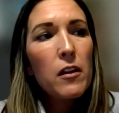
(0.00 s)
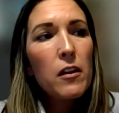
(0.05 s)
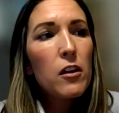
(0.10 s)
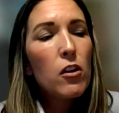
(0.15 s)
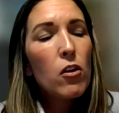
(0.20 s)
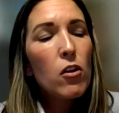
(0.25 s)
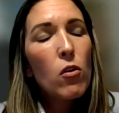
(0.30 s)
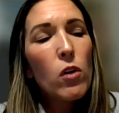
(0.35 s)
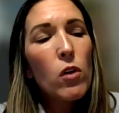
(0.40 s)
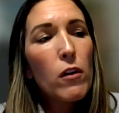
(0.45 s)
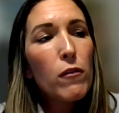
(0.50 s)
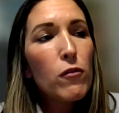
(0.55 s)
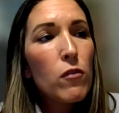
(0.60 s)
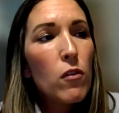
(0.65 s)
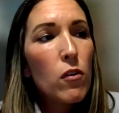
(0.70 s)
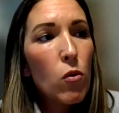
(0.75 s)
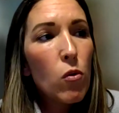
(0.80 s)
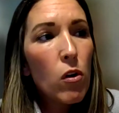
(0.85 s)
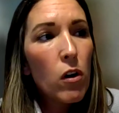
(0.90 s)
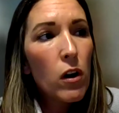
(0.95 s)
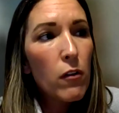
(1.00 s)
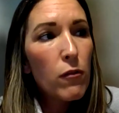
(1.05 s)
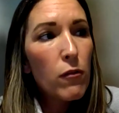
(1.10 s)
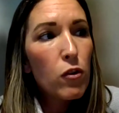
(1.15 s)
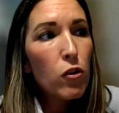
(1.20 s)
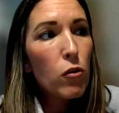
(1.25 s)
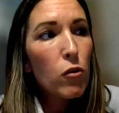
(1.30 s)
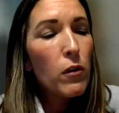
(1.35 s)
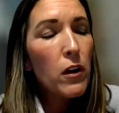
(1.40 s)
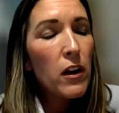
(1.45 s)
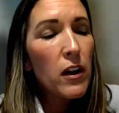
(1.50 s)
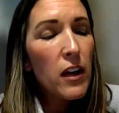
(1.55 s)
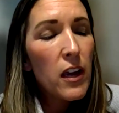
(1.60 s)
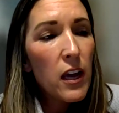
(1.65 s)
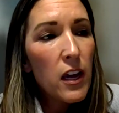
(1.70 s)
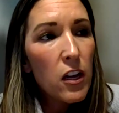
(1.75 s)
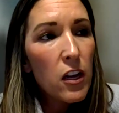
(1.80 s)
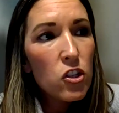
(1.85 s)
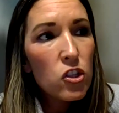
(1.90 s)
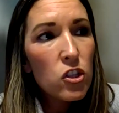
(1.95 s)
if you're
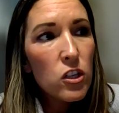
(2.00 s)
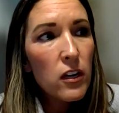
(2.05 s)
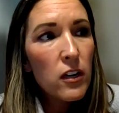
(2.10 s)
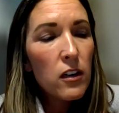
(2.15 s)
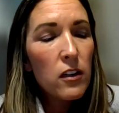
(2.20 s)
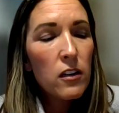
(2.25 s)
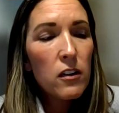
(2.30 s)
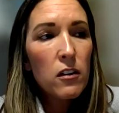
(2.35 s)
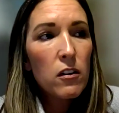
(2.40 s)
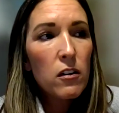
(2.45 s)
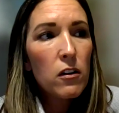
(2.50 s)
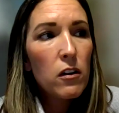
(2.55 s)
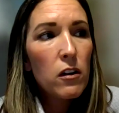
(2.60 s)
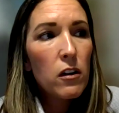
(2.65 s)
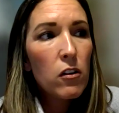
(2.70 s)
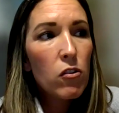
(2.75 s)
engaged in